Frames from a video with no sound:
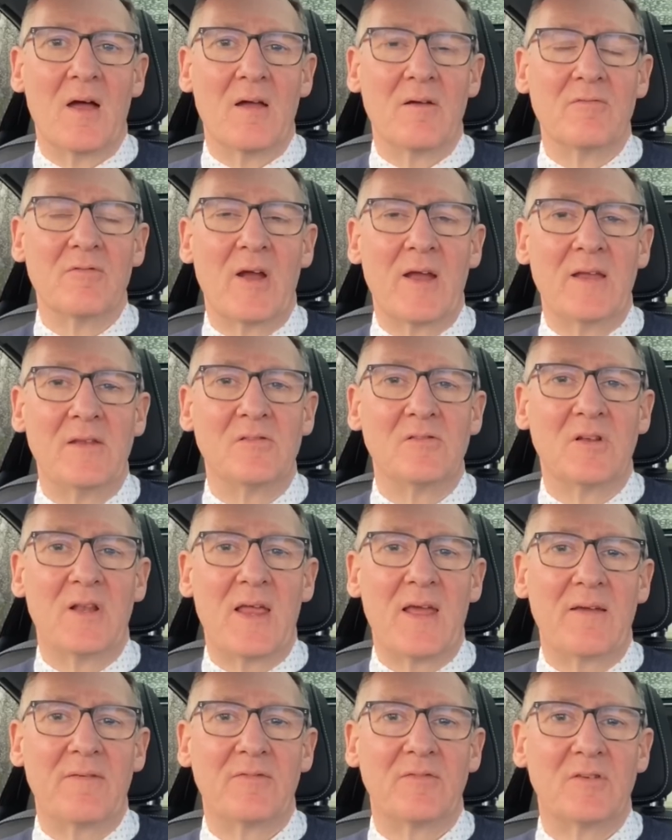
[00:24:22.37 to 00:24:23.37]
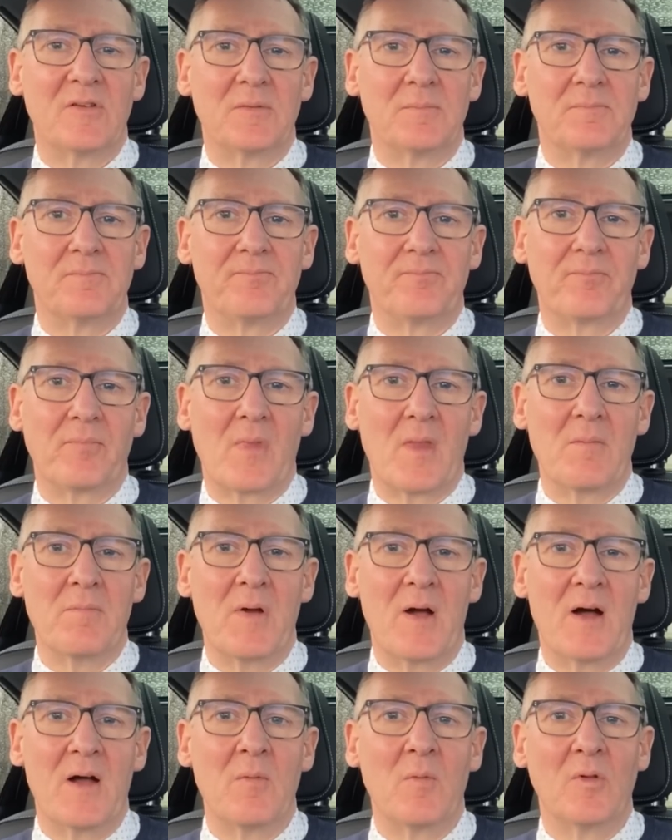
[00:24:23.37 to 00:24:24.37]
range left,
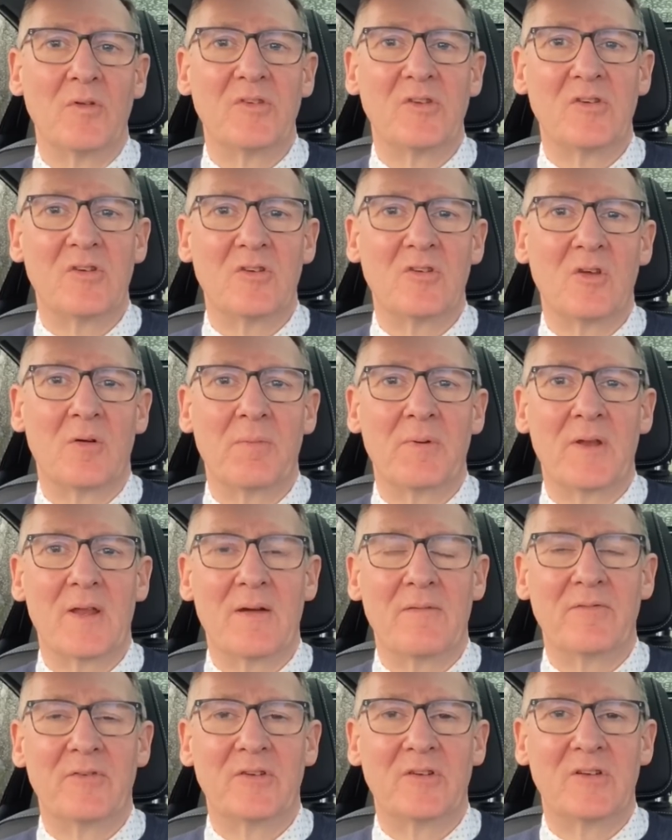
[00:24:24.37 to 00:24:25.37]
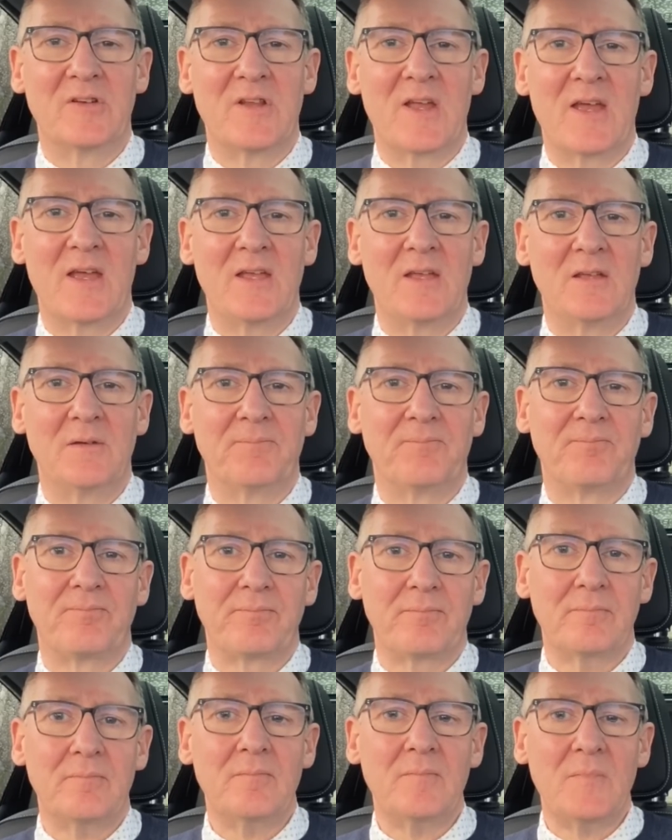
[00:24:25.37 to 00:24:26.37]
but I wanted to top it up for today
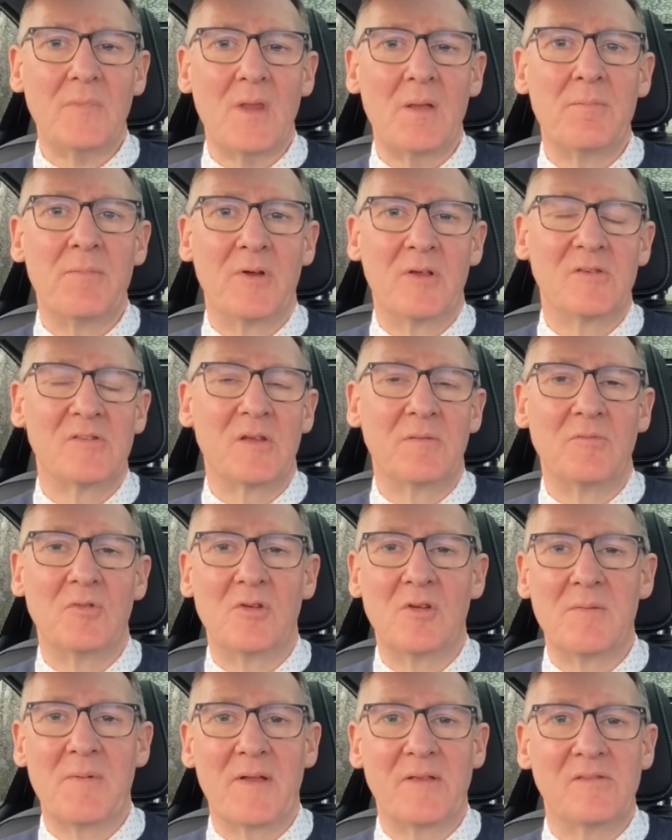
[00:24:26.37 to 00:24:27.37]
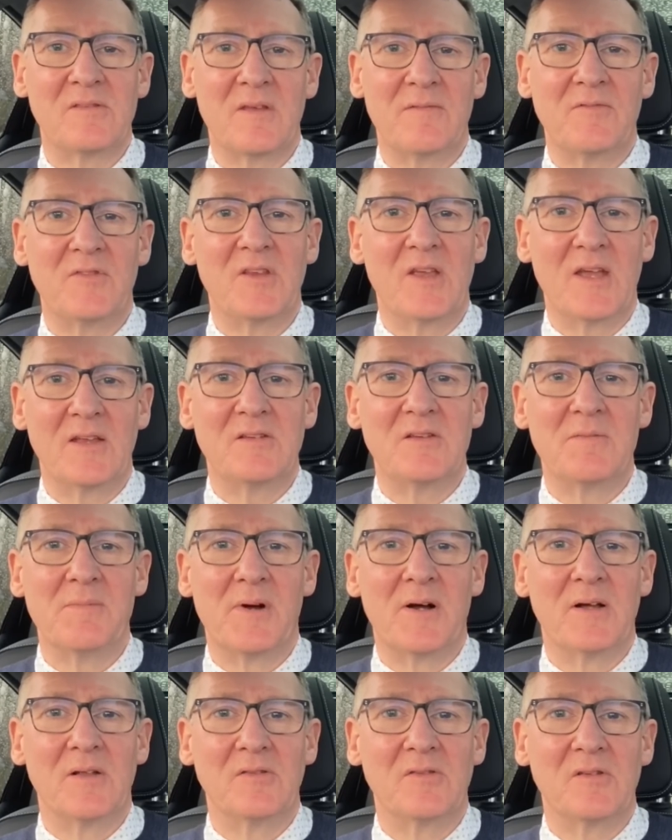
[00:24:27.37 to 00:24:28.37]
because I'm doing about 70-80
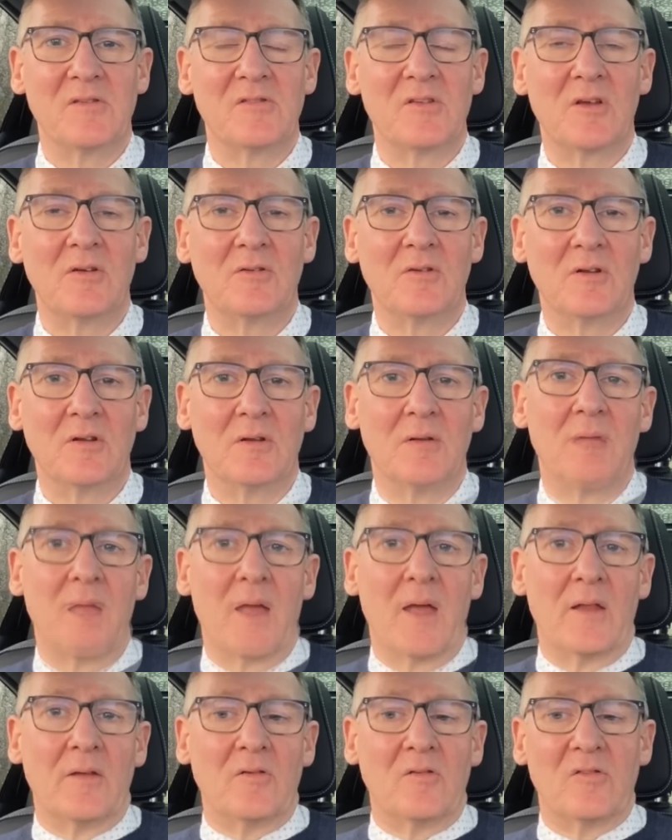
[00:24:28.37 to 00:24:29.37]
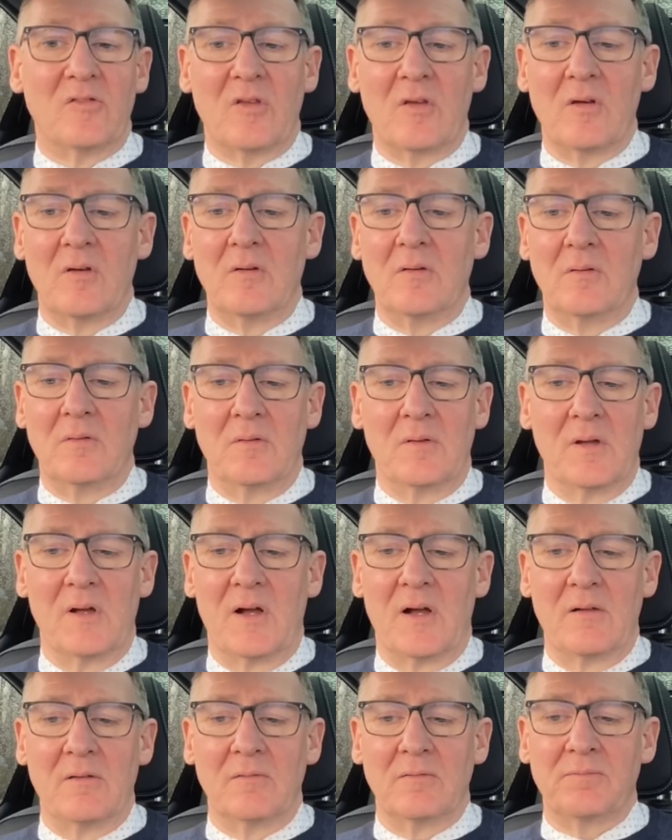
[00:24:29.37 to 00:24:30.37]
miles in total, and so
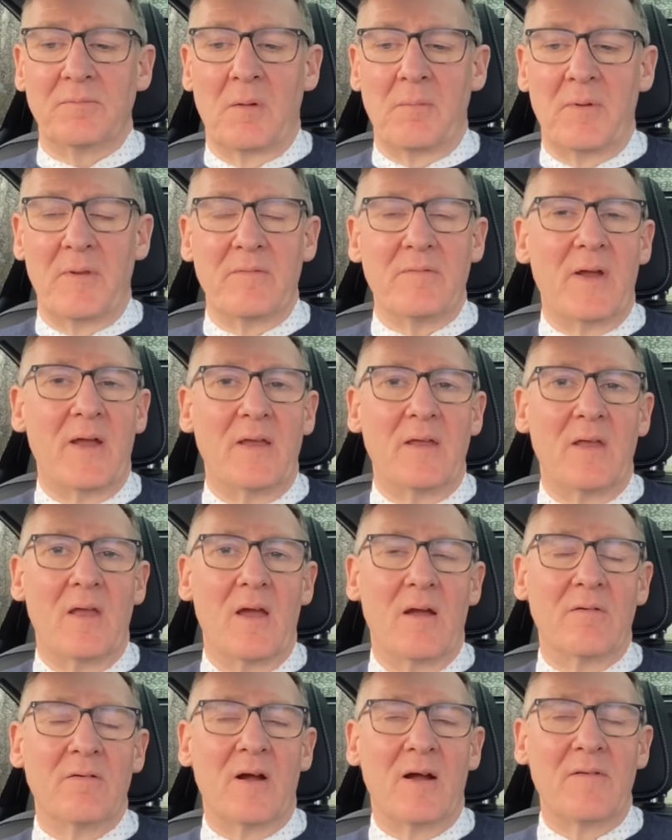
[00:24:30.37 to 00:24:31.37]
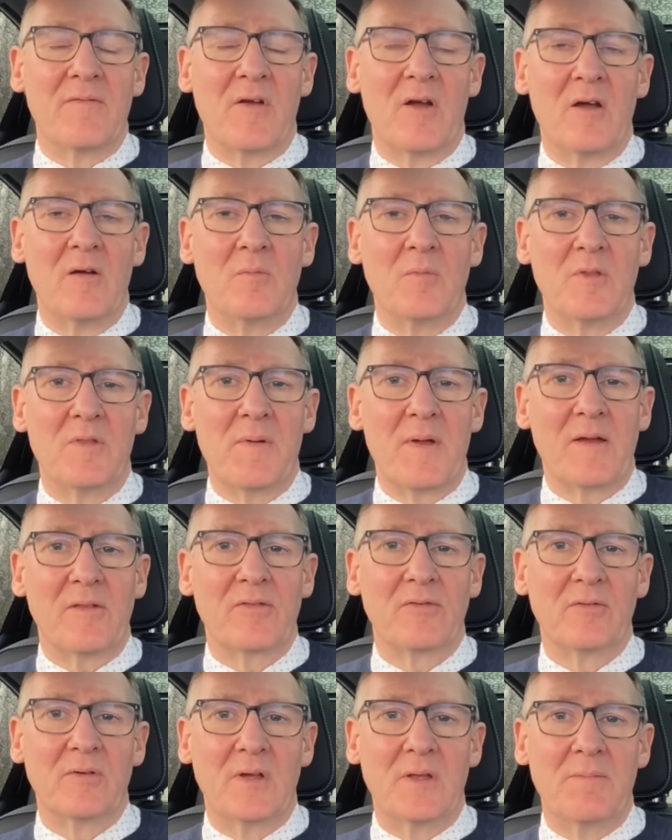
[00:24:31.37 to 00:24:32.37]
I'll probably arrive home with about
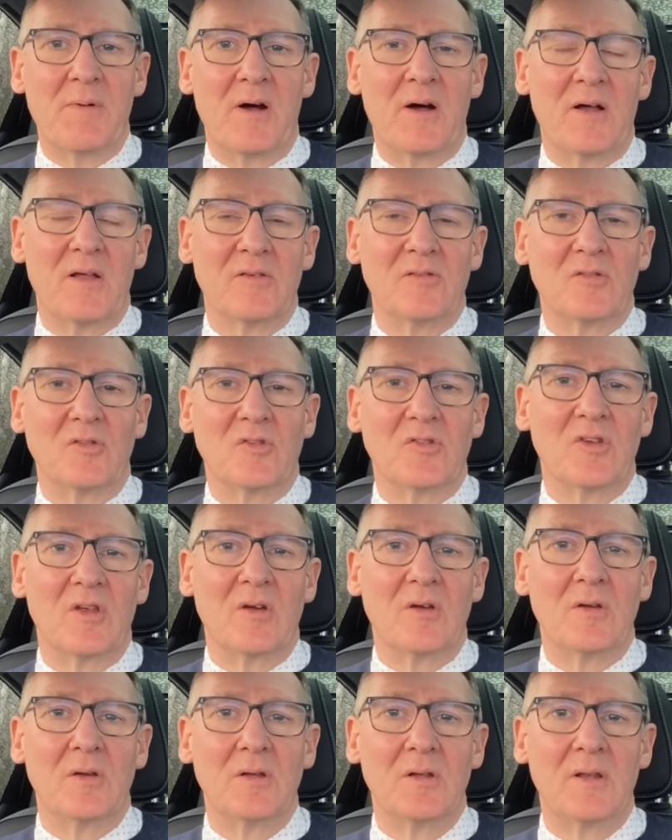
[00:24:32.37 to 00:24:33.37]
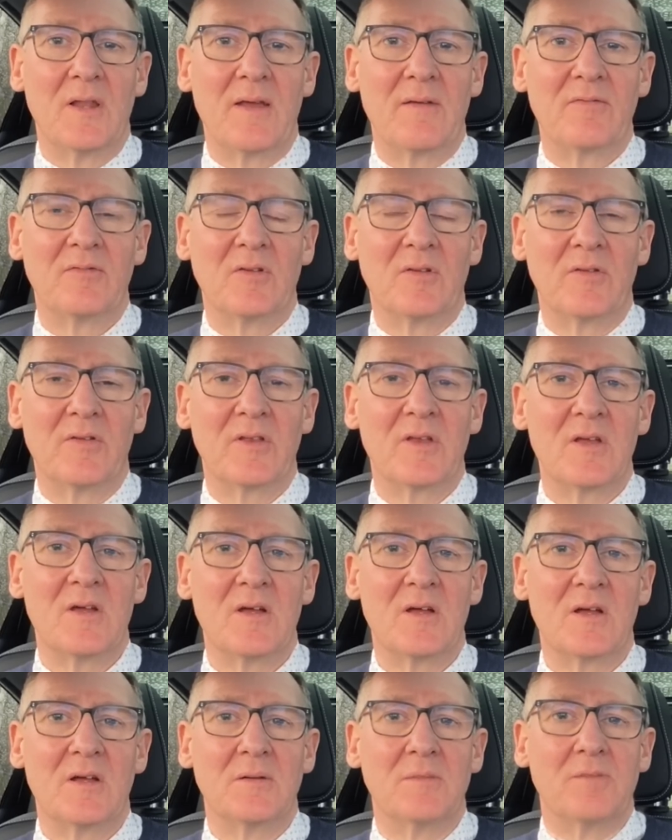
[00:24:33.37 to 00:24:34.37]
3 bars or so left on the
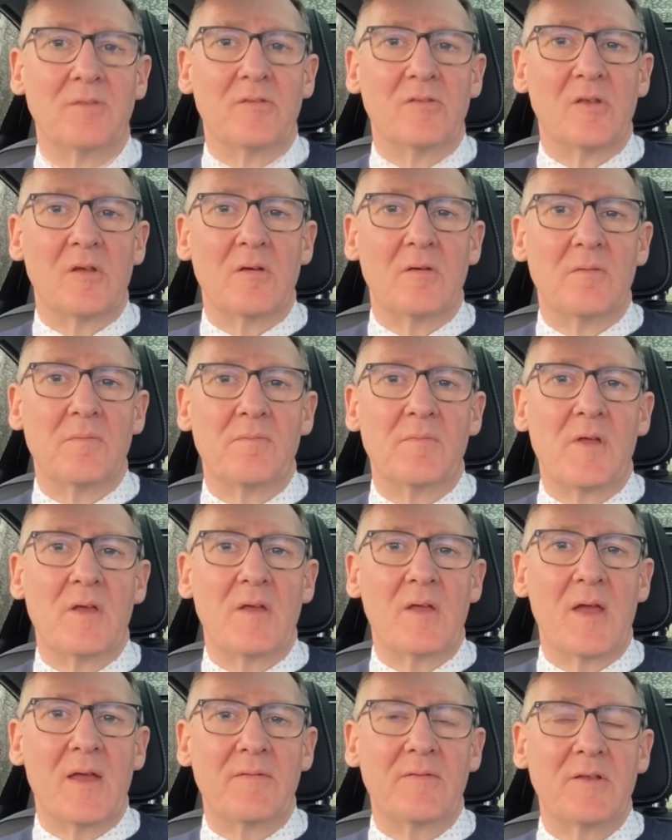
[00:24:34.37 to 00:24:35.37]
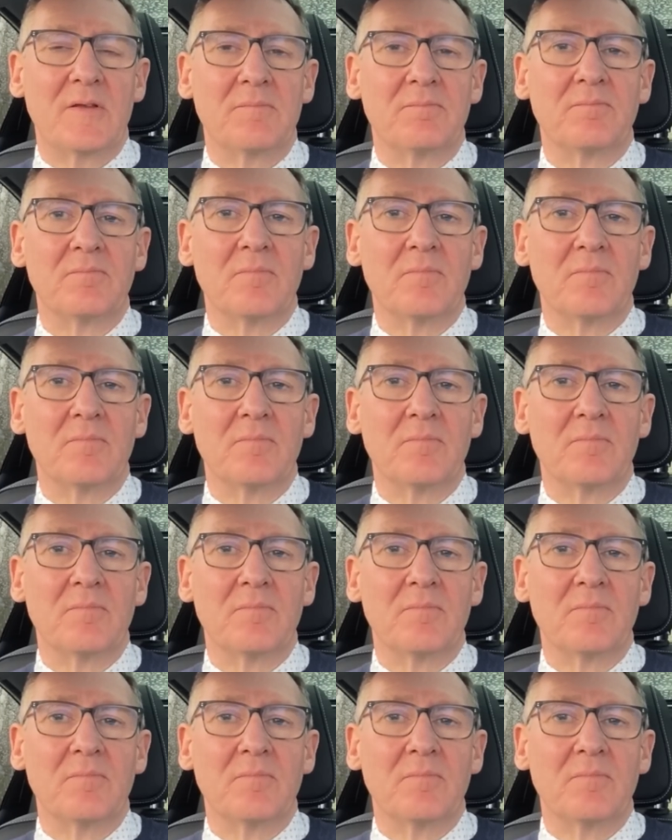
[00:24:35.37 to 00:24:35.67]
car. So there you have it.